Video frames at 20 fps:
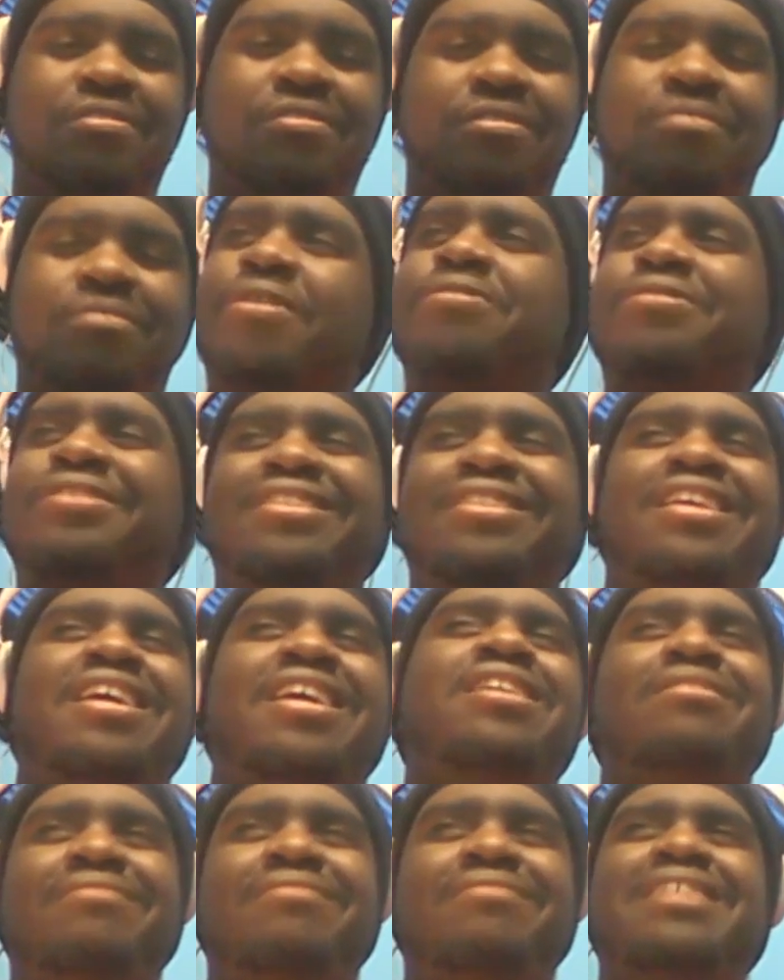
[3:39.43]
a person
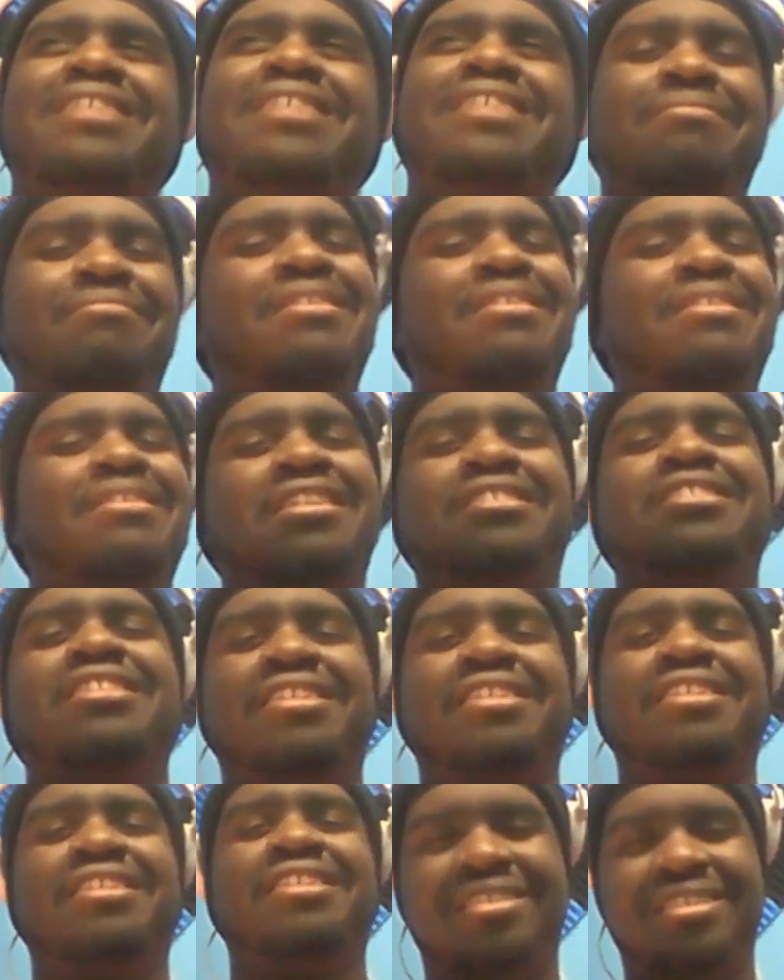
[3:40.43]
that that's
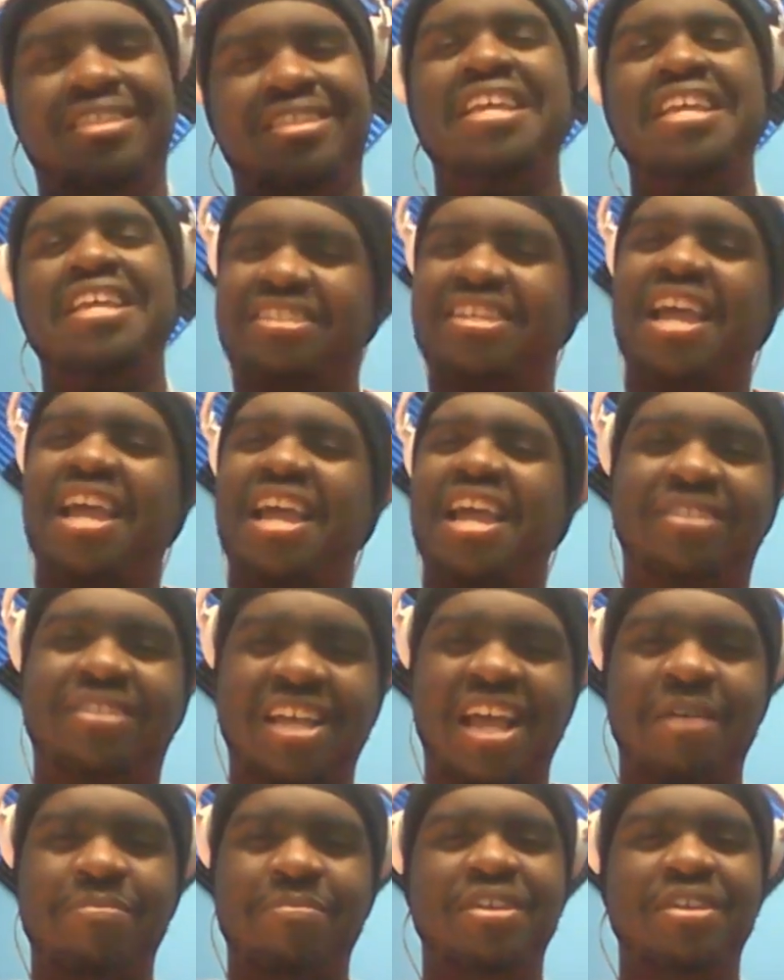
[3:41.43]
into these type of
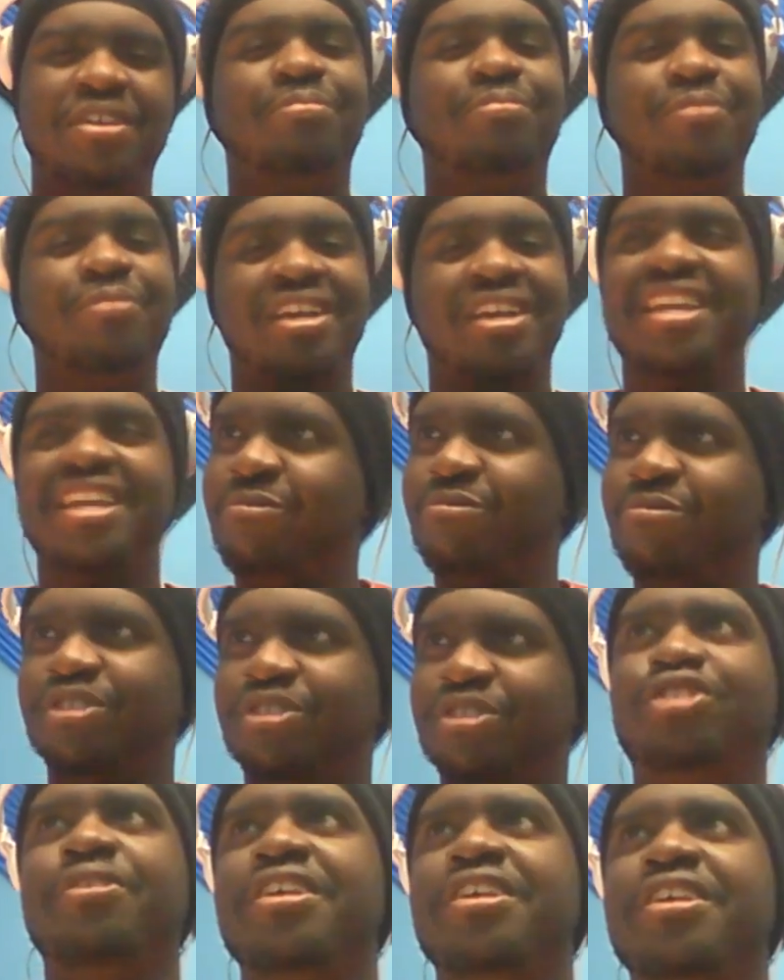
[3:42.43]
topics, but it was
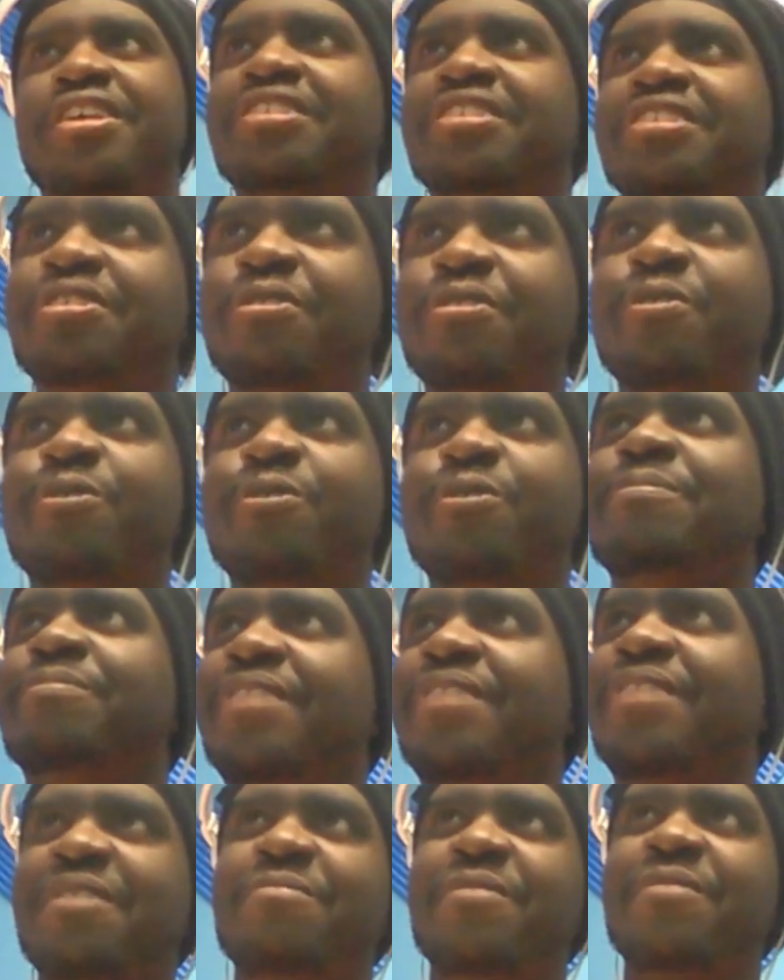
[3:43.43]
trending, so I'm
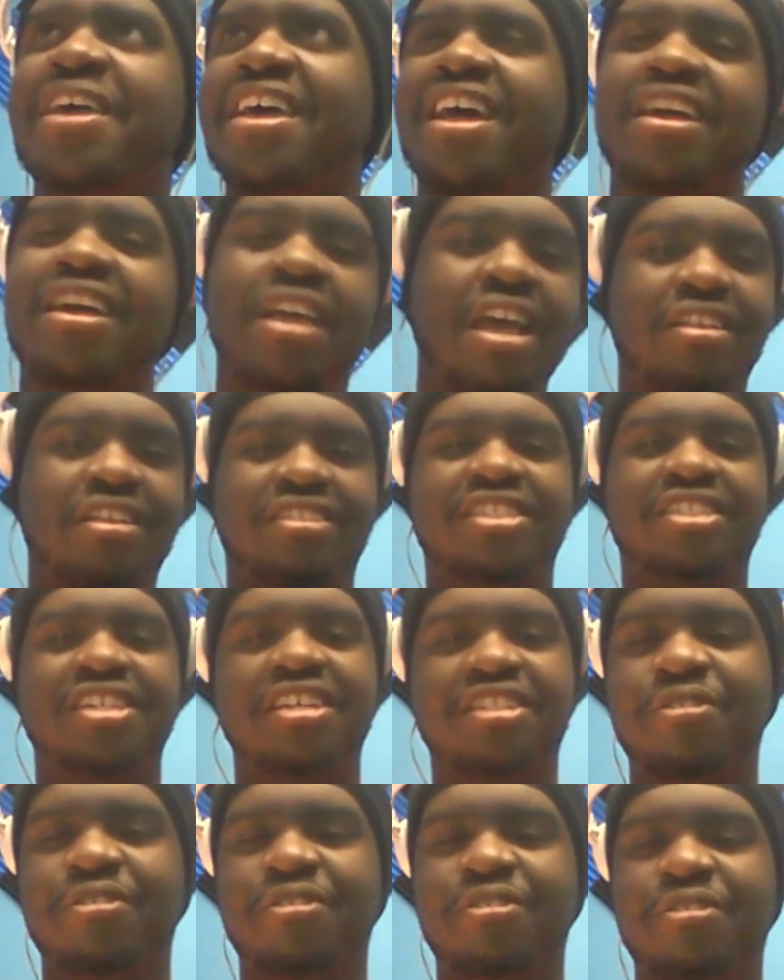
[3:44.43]
like, man, I gotta
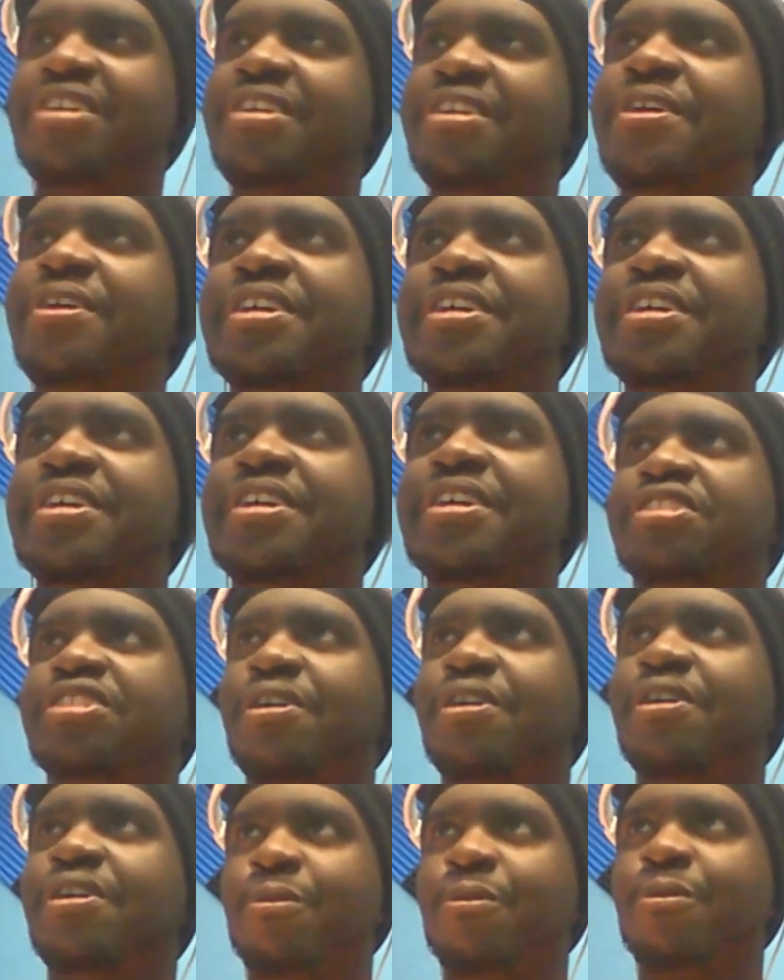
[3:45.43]
touch on it.
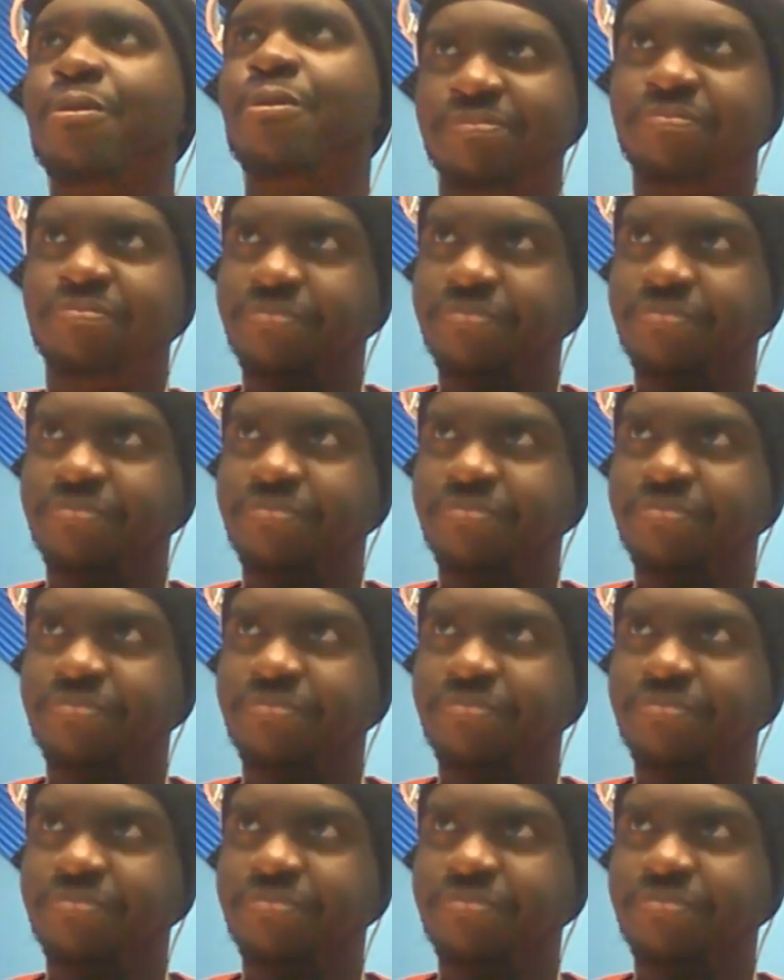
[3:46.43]
So